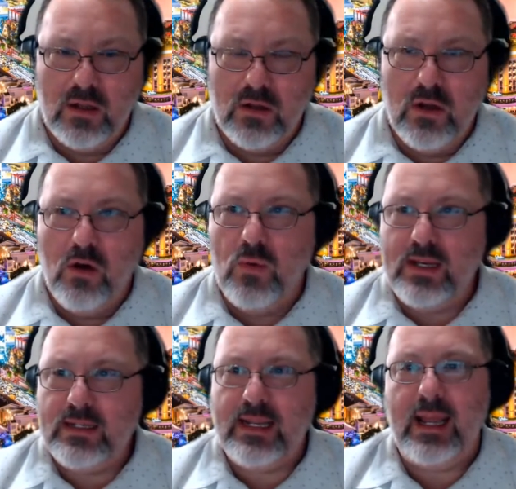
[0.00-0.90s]
go
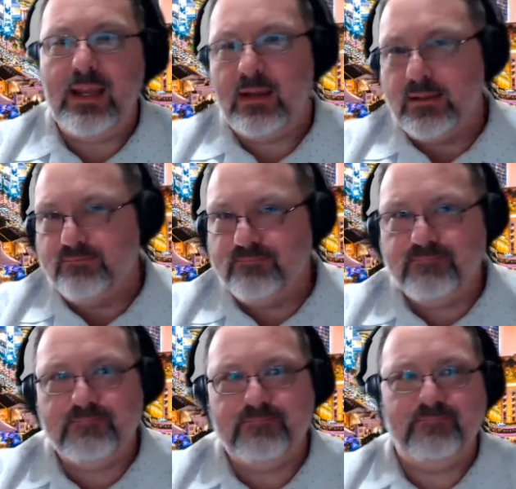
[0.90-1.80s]
and take
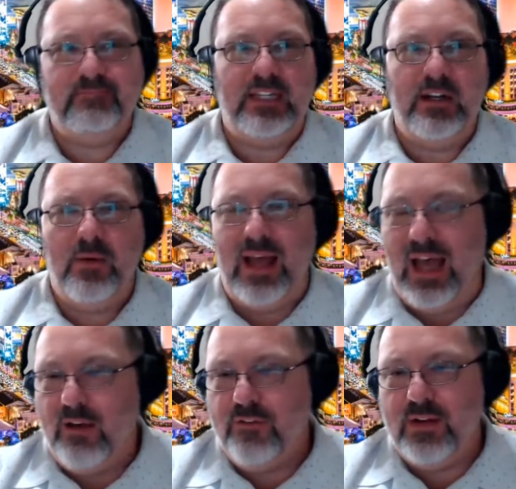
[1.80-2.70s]

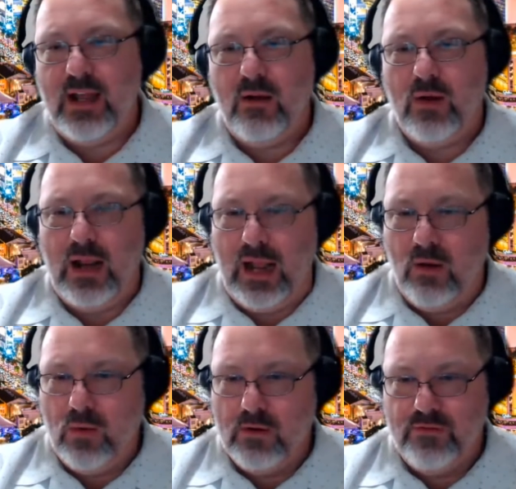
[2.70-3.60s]
half an
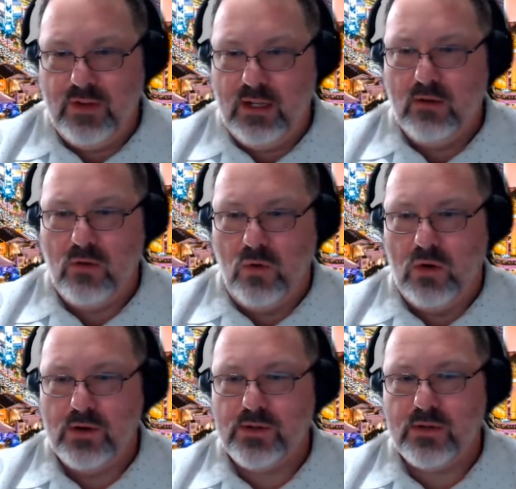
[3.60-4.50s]
hour video
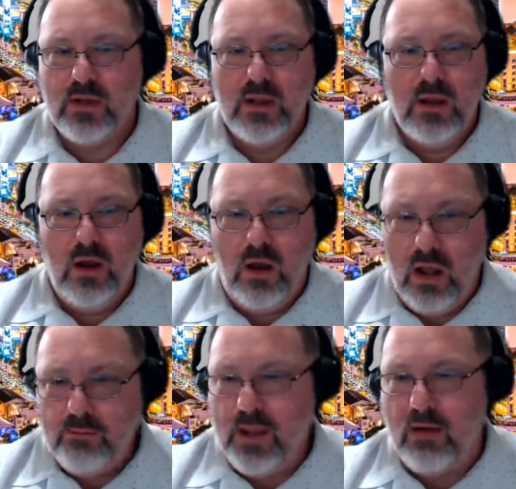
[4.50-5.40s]
course
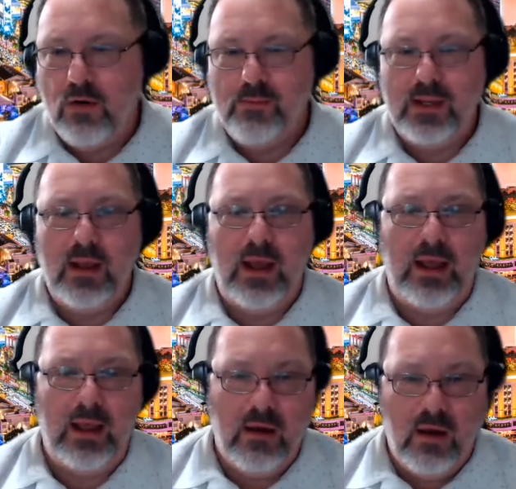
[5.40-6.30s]
on Power
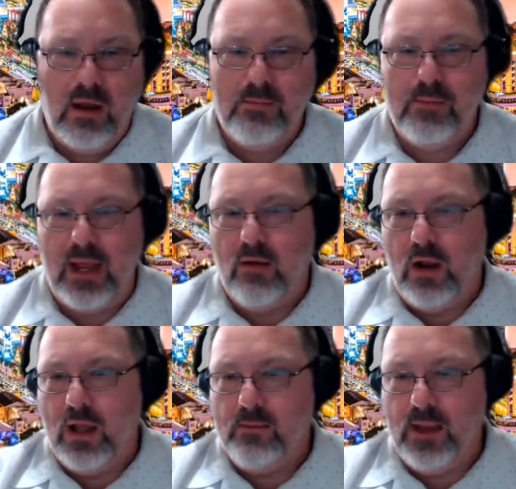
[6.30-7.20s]
BI, on Power
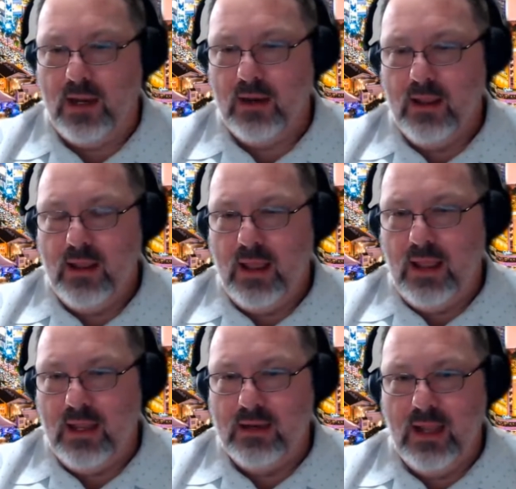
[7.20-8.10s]
Automate,
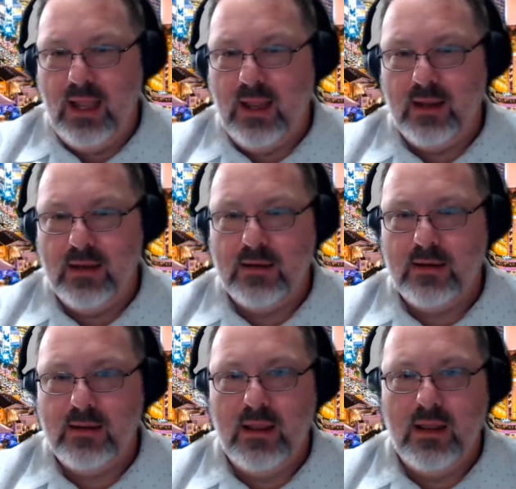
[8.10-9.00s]
and